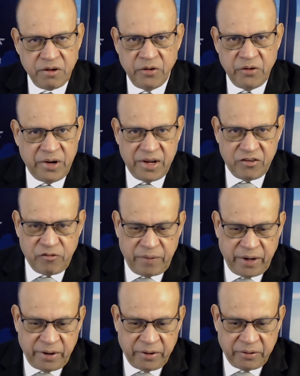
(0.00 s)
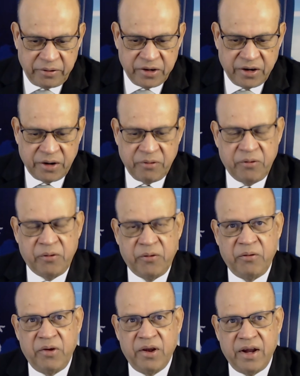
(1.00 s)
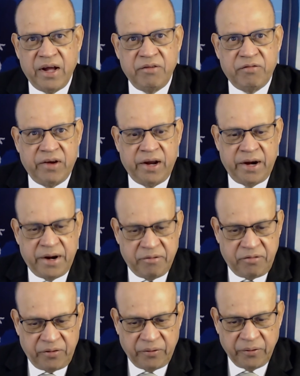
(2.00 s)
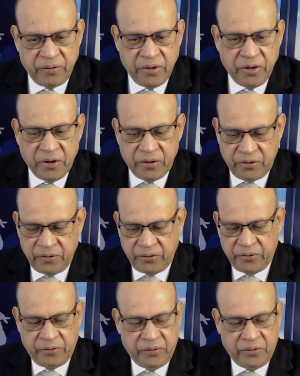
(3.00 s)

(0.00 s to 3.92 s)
Don't despair. You got a whole life ahead of you to